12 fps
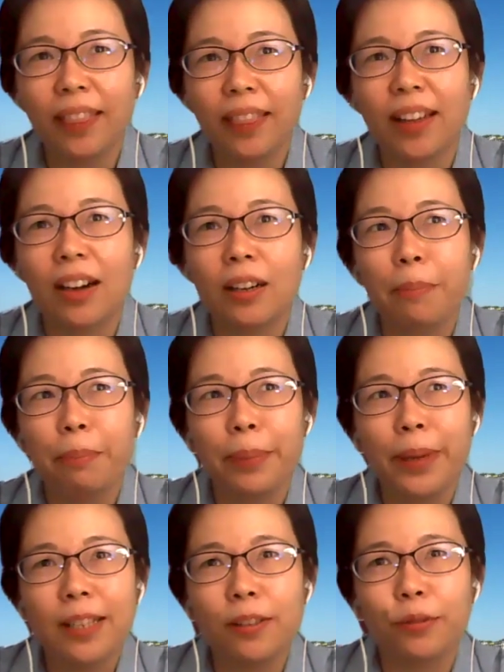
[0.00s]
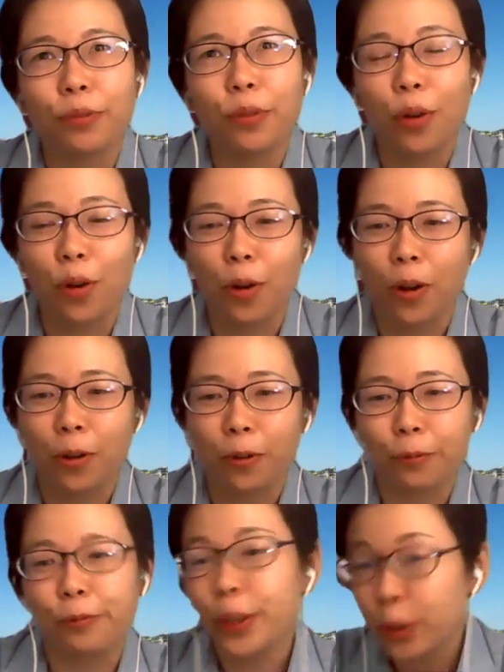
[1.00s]
therapist for
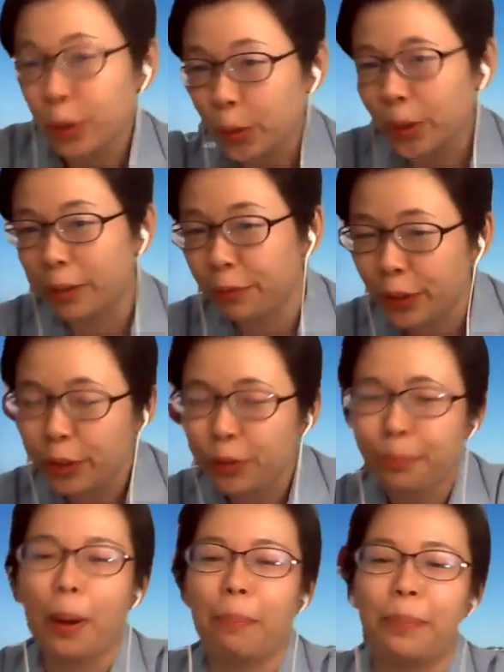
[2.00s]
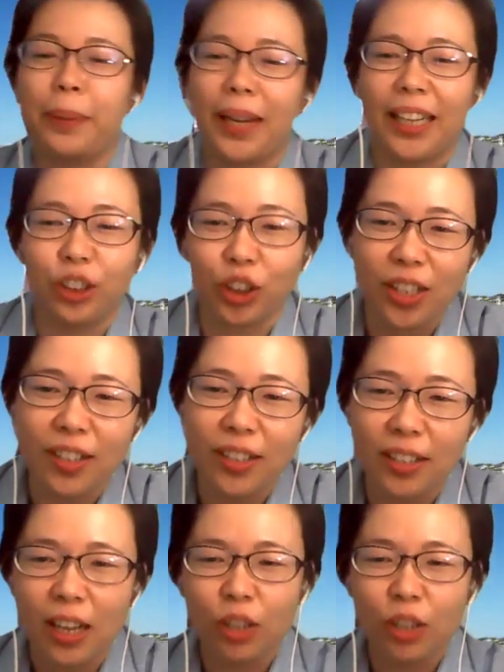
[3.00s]
a few populations.